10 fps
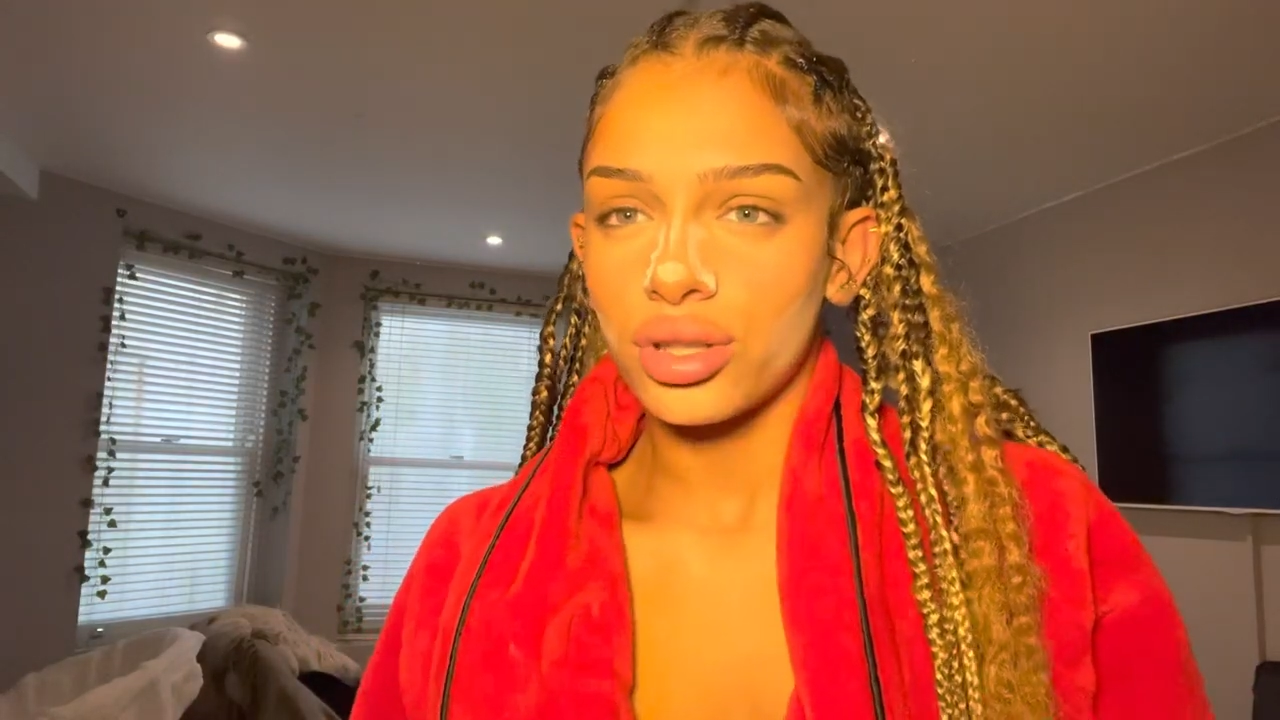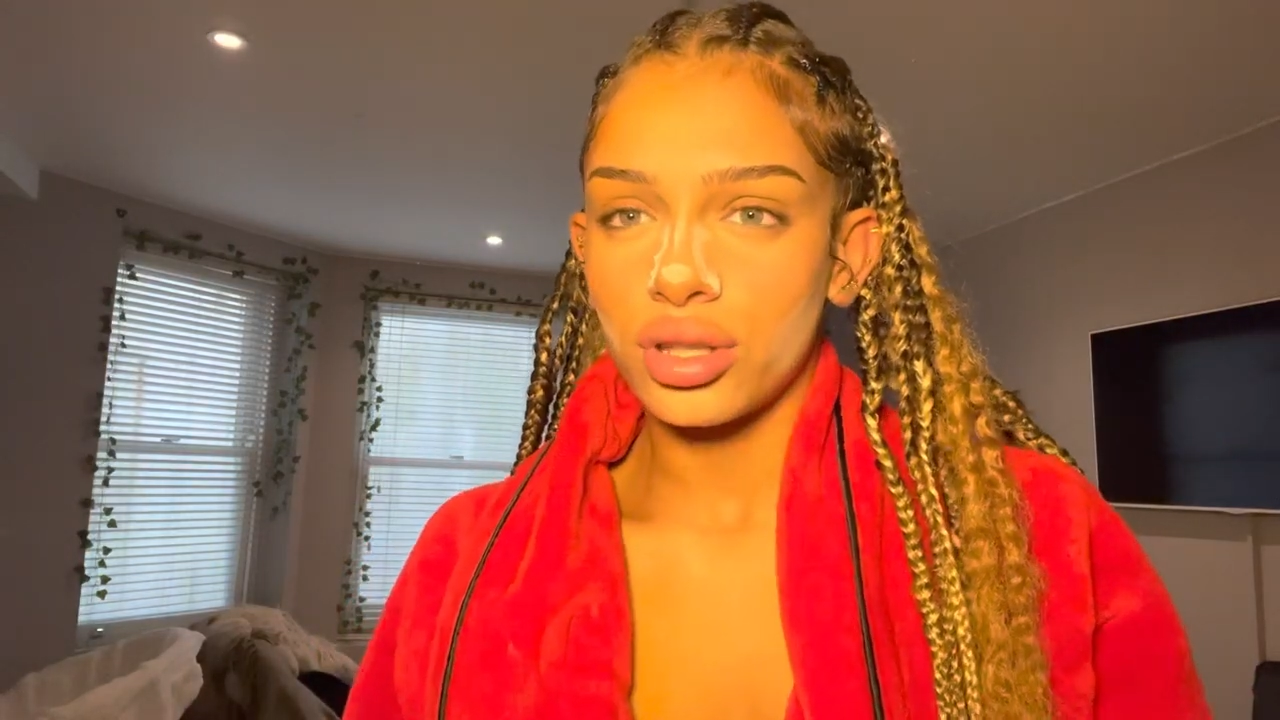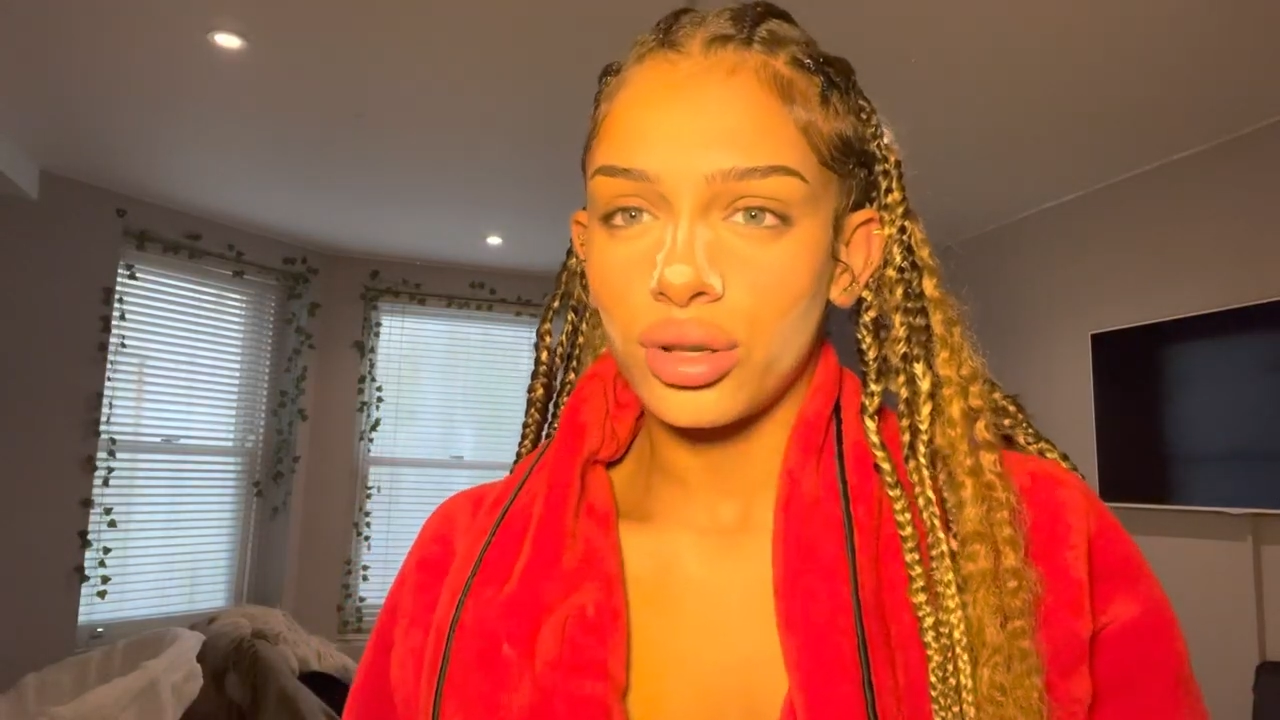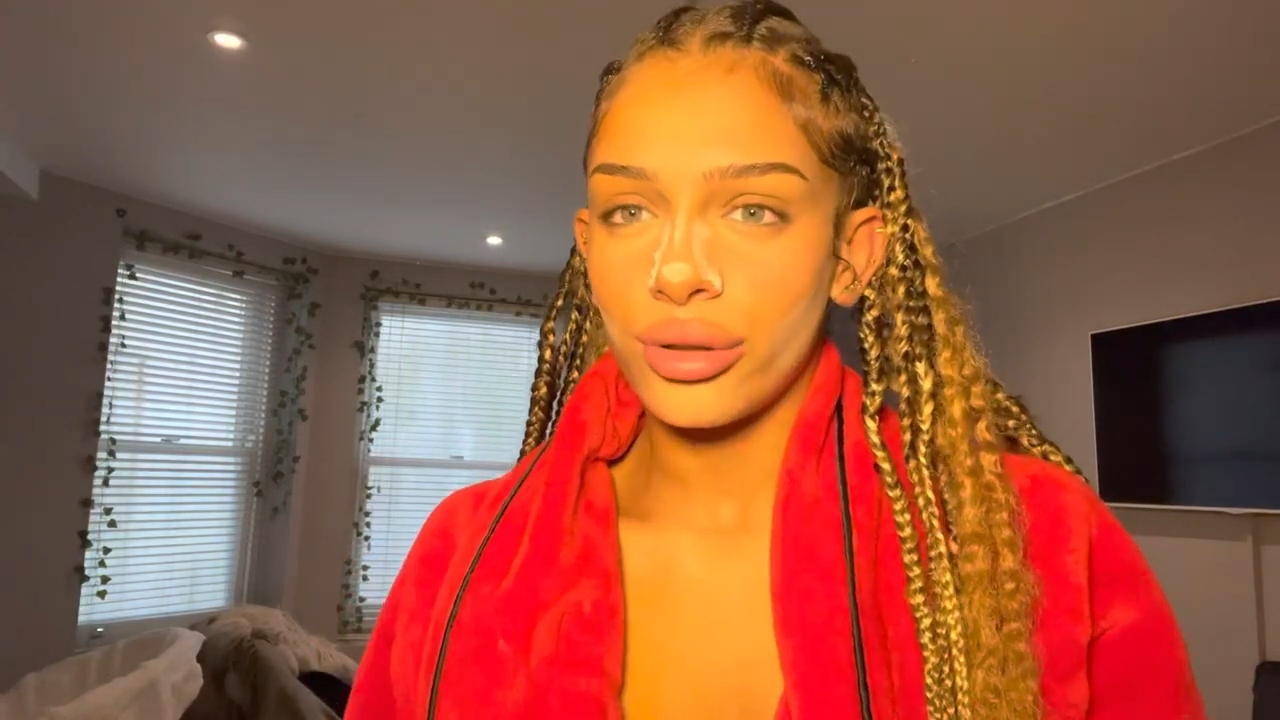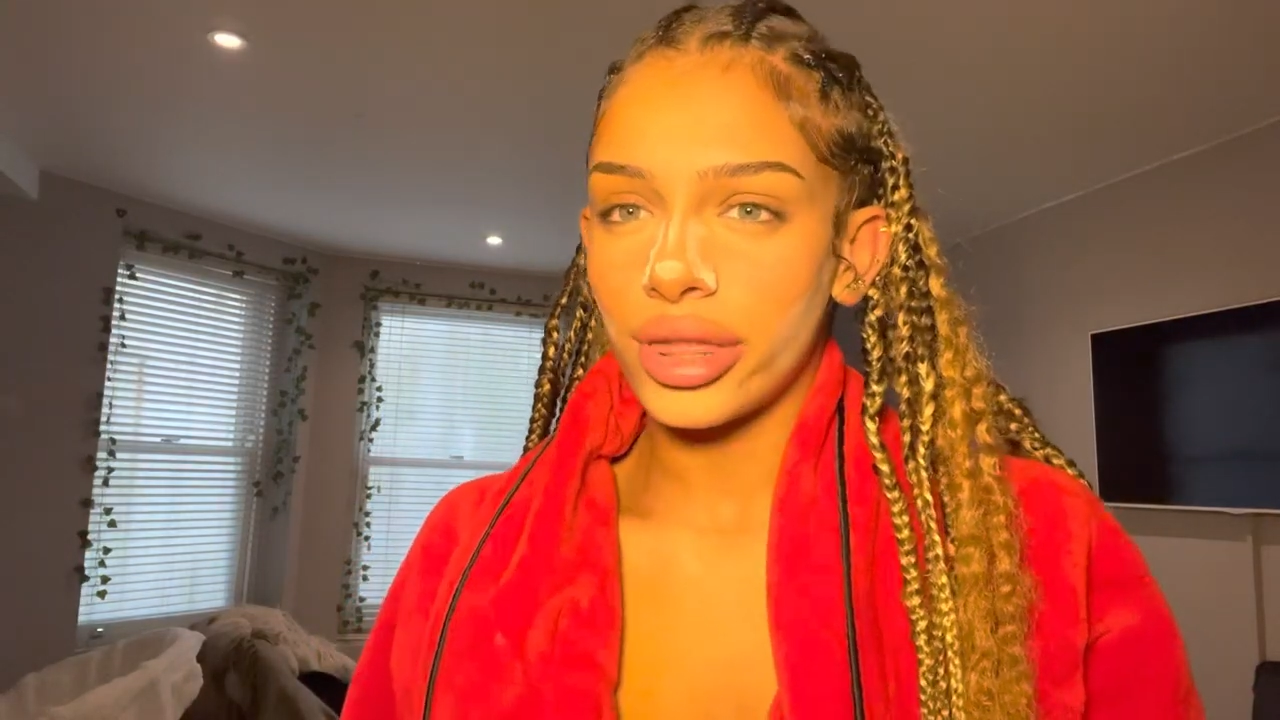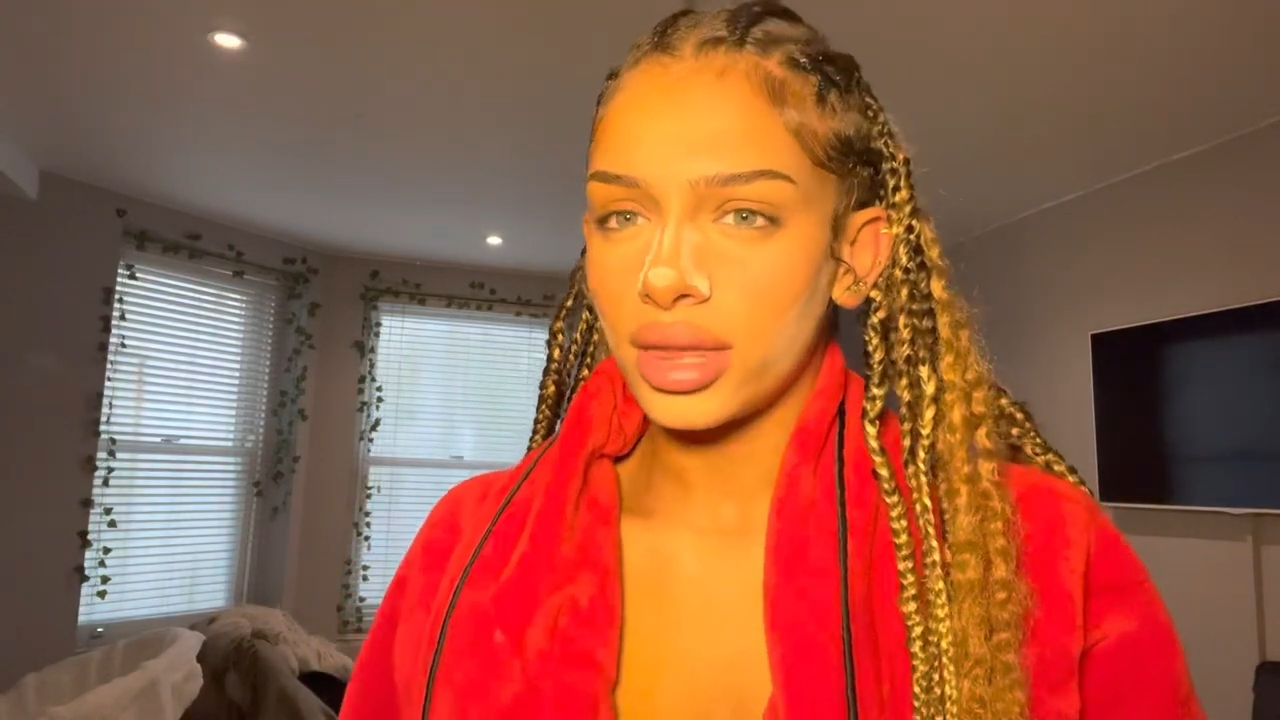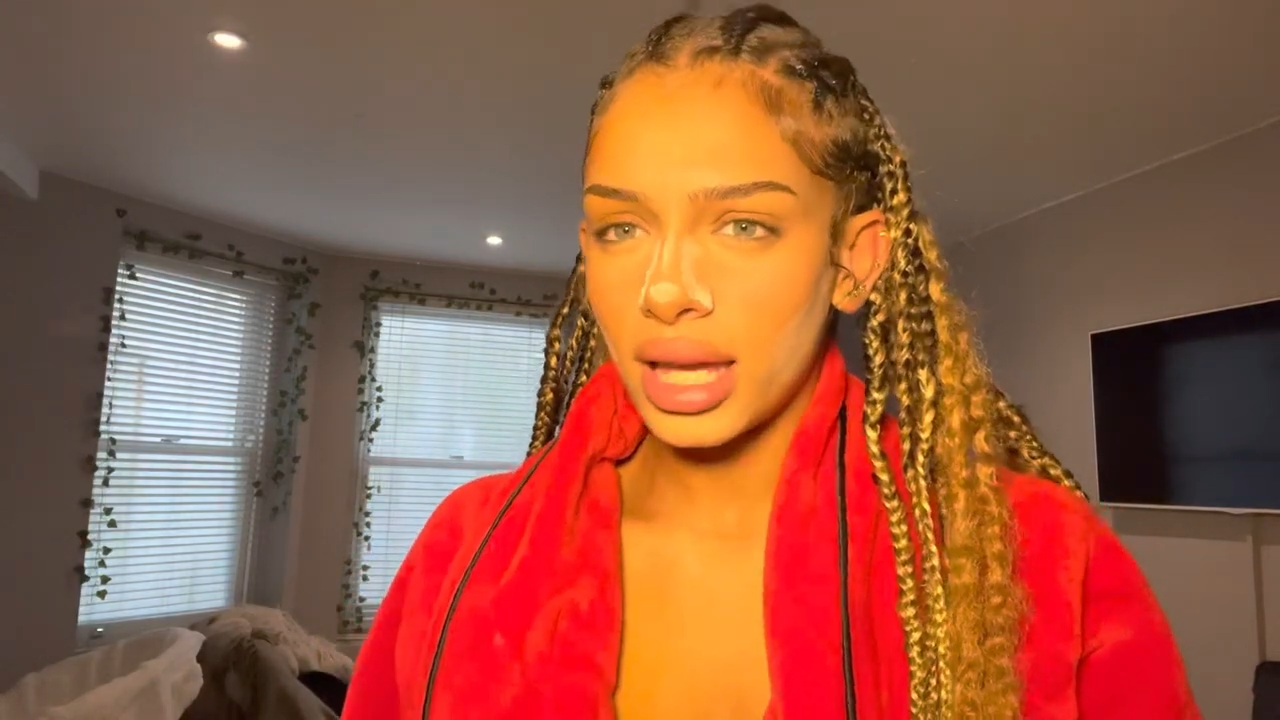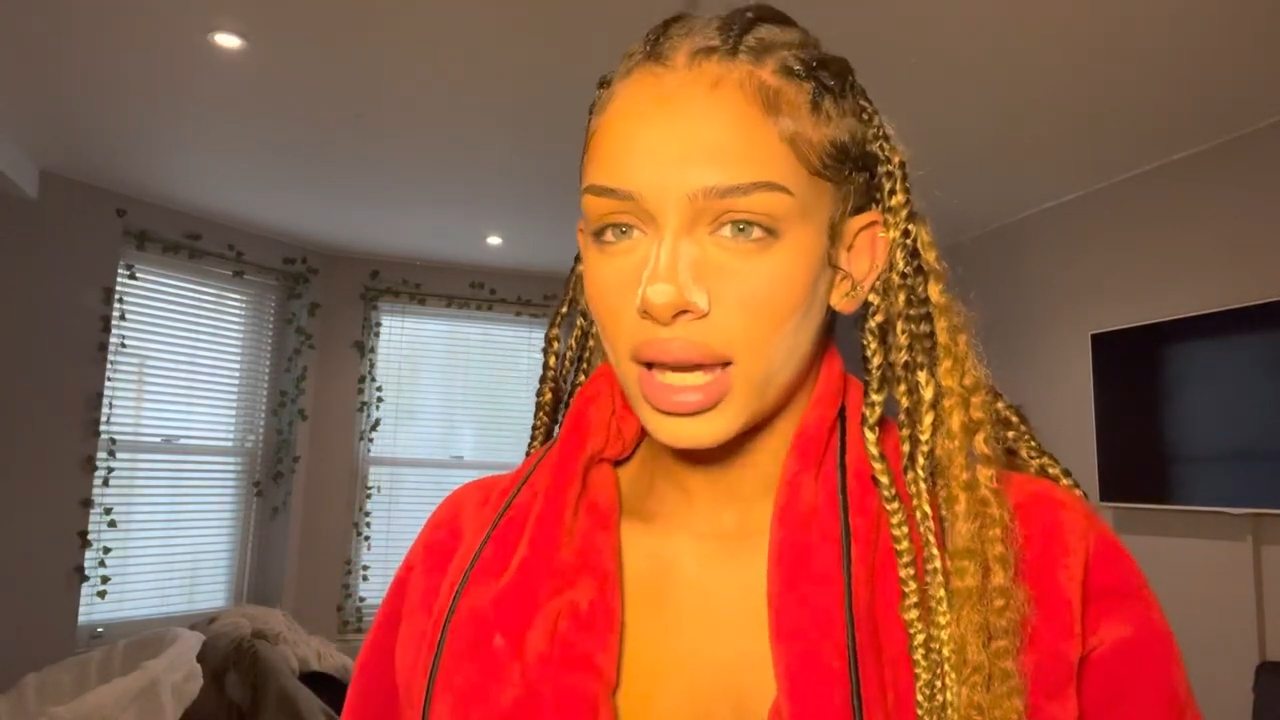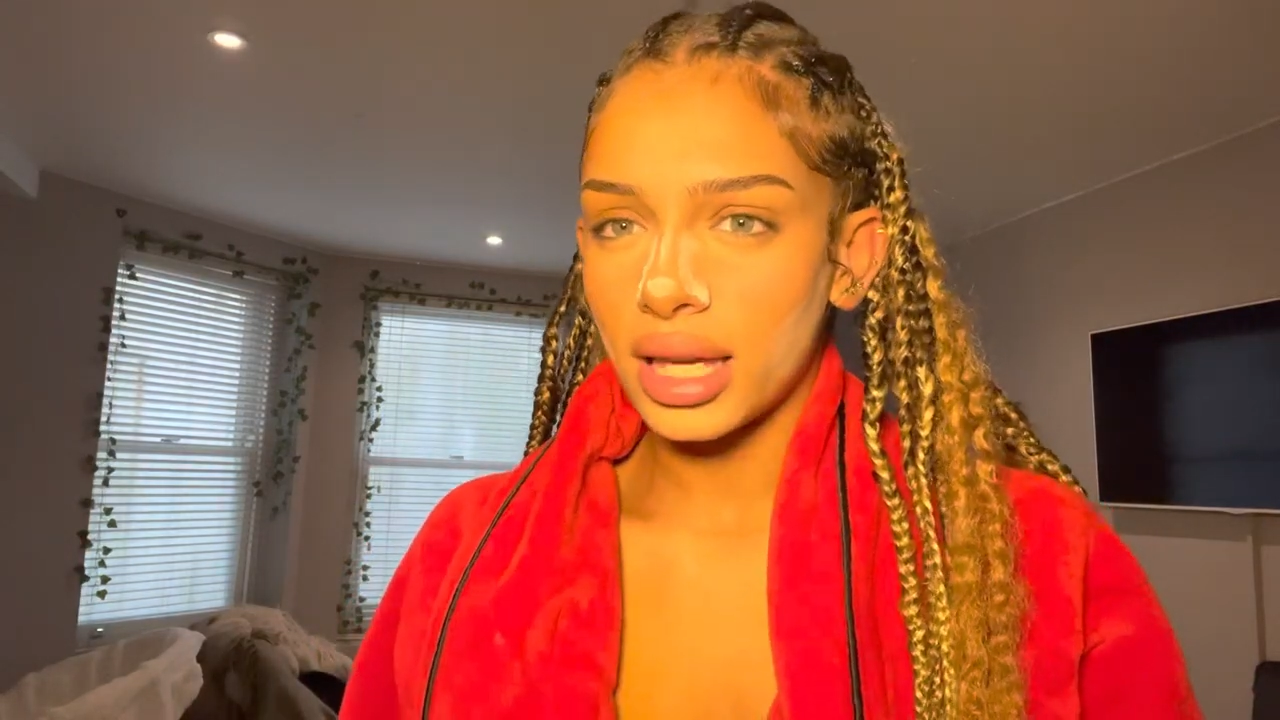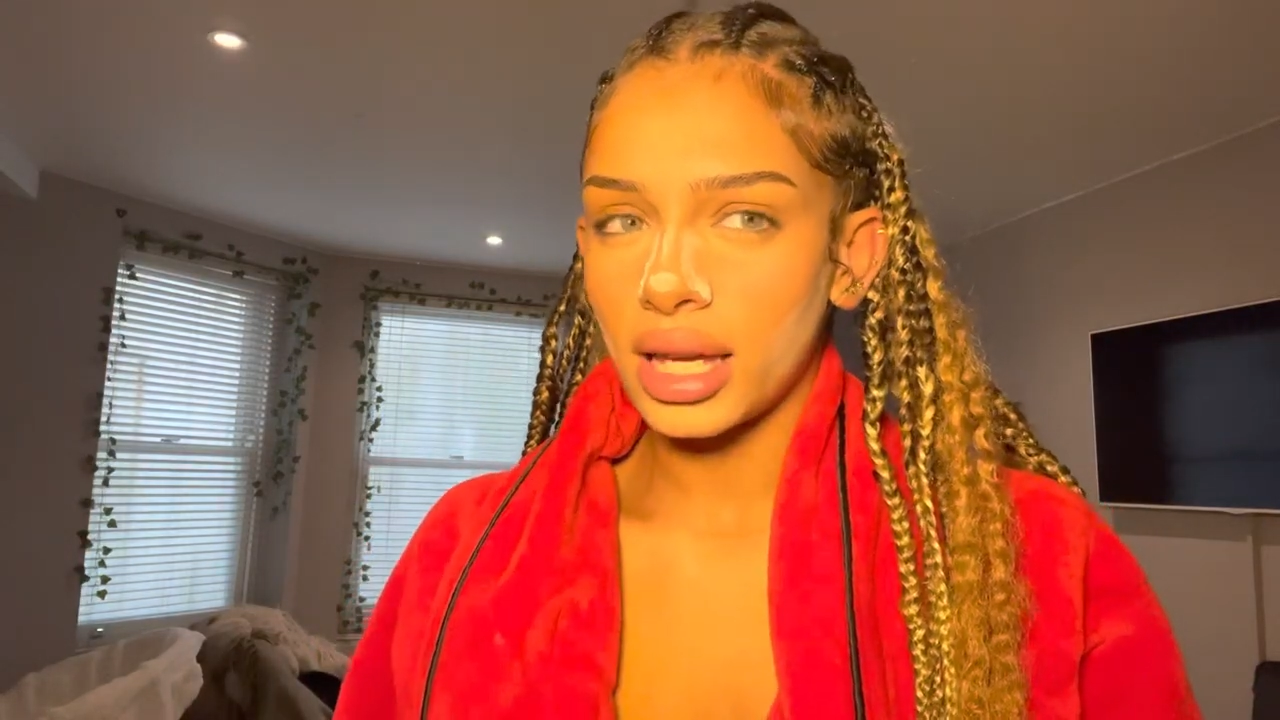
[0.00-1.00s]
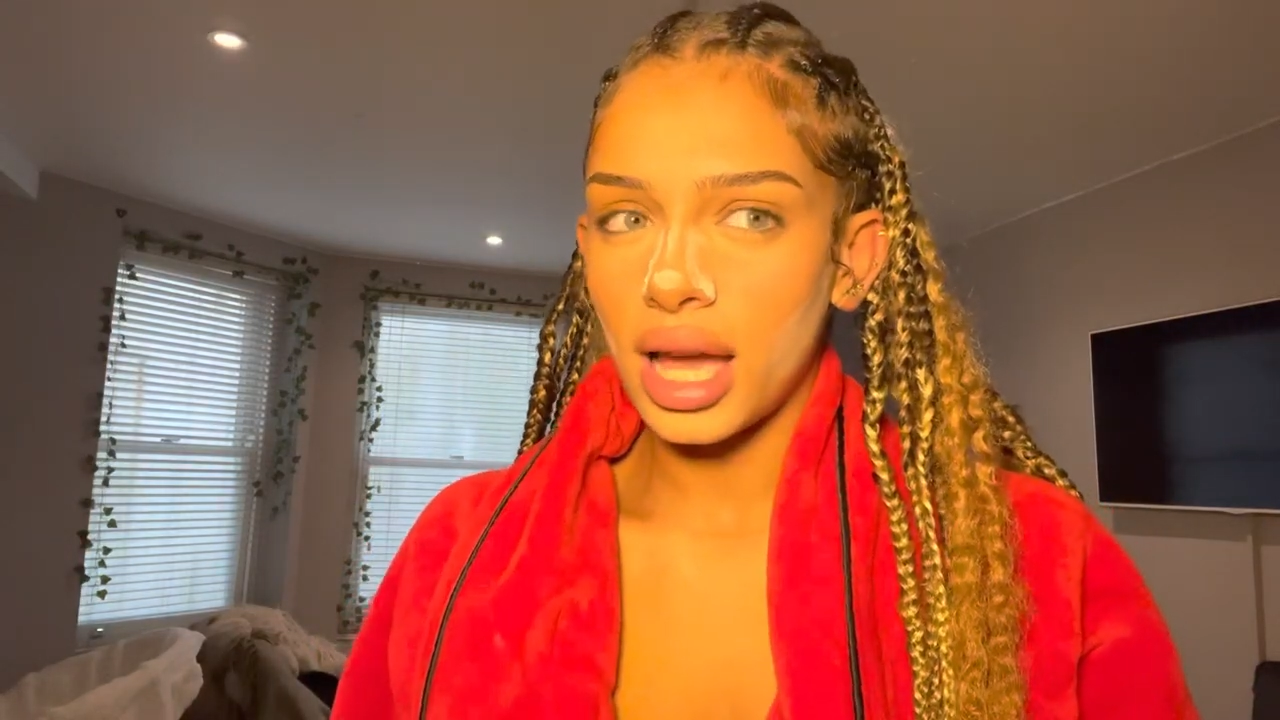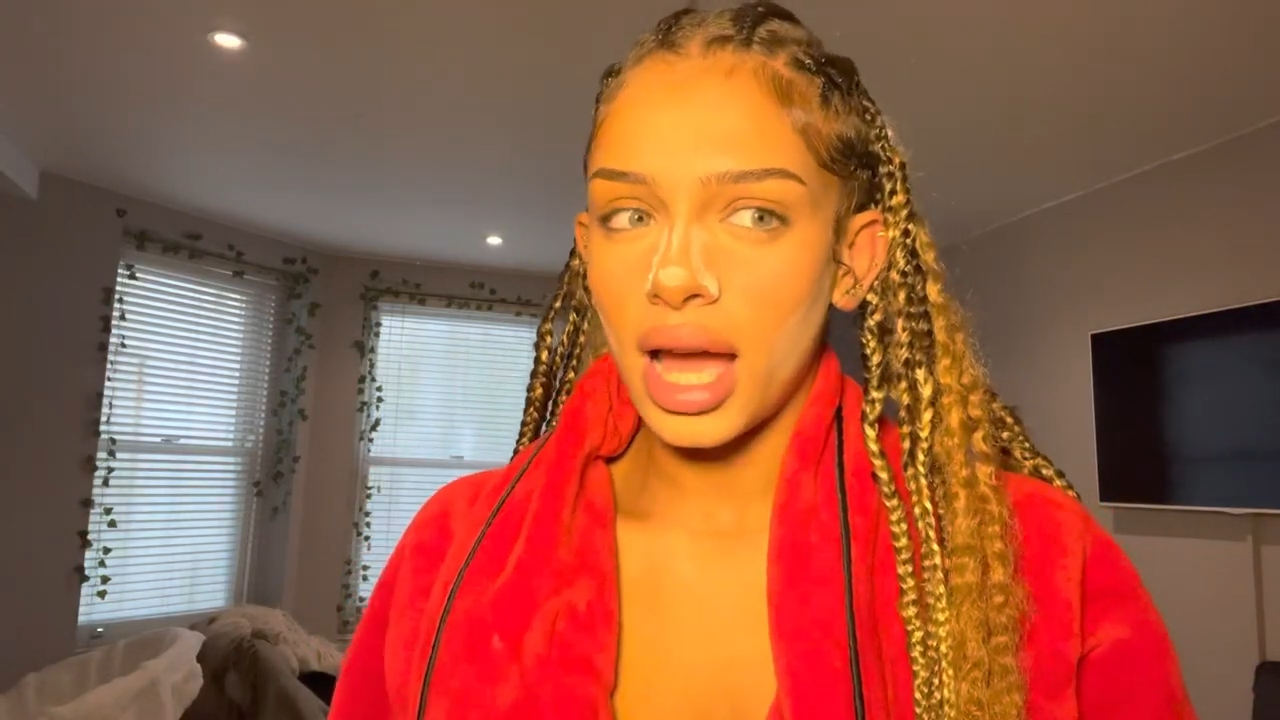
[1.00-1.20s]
too thick